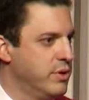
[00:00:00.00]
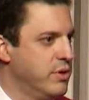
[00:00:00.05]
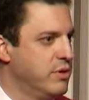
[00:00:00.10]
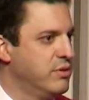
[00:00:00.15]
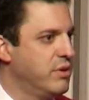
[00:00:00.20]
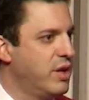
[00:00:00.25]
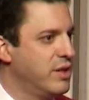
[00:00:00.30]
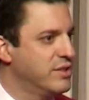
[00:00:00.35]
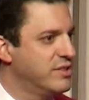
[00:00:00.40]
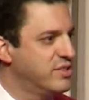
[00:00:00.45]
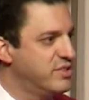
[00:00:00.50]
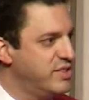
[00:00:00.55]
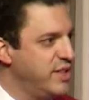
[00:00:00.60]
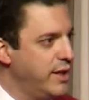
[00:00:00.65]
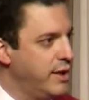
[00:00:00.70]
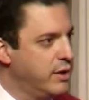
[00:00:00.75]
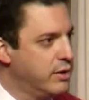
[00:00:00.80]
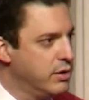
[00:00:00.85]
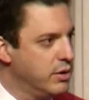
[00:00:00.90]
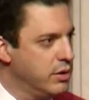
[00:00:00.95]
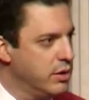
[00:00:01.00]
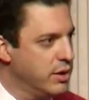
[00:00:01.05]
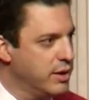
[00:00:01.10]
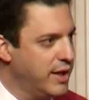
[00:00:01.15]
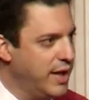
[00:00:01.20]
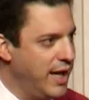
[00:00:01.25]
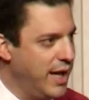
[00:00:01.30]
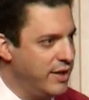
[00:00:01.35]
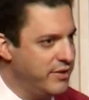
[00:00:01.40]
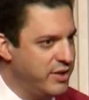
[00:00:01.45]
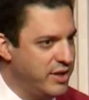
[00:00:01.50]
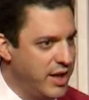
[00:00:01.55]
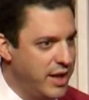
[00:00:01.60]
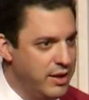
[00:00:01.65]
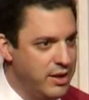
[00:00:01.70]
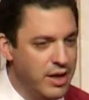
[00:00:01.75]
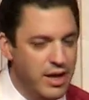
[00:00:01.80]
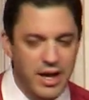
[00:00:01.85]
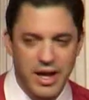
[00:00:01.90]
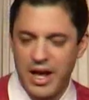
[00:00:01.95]
Not a single
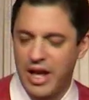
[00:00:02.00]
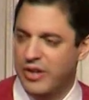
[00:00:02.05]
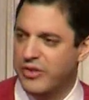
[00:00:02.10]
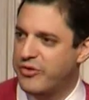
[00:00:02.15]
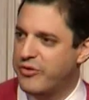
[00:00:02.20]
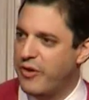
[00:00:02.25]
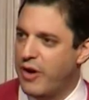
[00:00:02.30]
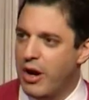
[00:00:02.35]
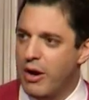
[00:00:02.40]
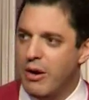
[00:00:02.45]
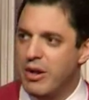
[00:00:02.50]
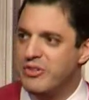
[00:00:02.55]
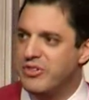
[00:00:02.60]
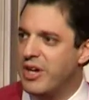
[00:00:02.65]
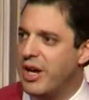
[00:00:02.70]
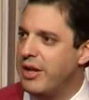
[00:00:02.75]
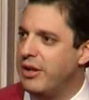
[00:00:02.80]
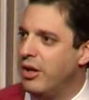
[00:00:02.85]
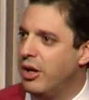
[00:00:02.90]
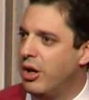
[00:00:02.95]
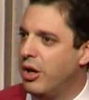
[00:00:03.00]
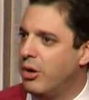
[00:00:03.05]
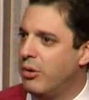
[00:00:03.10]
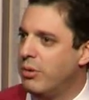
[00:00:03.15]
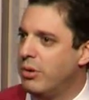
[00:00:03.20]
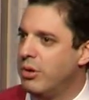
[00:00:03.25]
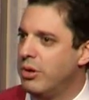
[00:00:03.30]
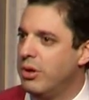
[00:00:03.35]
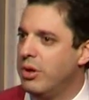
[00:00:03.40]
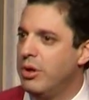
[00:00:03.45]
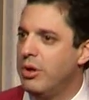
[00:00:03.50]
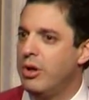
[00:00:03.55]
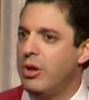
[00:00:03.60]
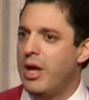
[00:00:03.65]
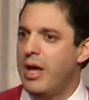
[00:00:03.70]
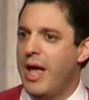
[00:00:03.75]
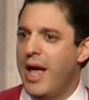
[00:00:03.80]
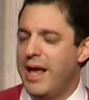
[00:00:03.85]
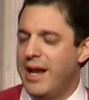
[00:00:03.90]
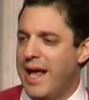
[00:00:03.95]
candidate, as far as I know,
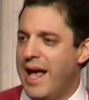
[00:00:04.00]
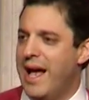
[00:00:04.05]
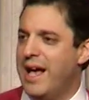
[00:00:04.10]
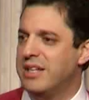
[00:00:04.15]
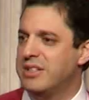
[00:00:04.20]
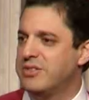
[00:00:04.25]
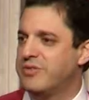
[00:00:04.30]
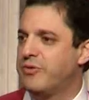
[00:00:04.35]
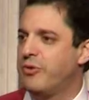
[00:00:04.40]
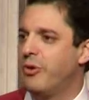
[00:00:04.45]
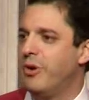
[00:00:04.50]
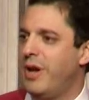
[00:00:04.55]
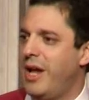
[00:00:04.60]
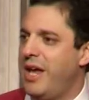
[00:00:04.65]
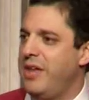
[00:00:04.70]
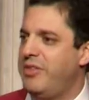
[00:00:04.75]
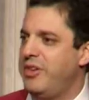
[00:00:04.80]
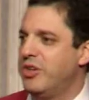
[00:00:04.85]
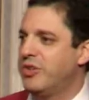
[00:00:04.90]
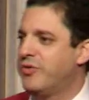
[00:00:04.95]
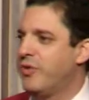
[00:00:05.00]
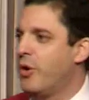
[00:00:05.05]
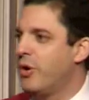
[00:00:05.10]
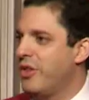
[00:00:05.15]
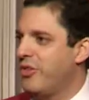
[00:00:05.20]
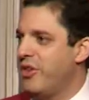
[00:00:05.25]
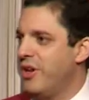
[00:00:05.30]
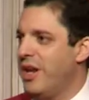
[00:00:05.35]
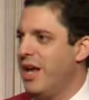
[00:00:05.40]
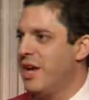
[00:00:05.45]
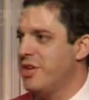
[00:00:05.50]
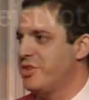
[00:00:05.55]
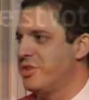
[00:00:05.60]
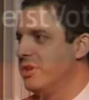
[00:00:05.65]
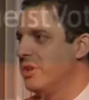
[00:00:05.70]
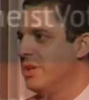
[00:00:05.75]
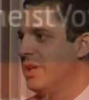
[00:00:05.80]
had asked for an atheist vote at the national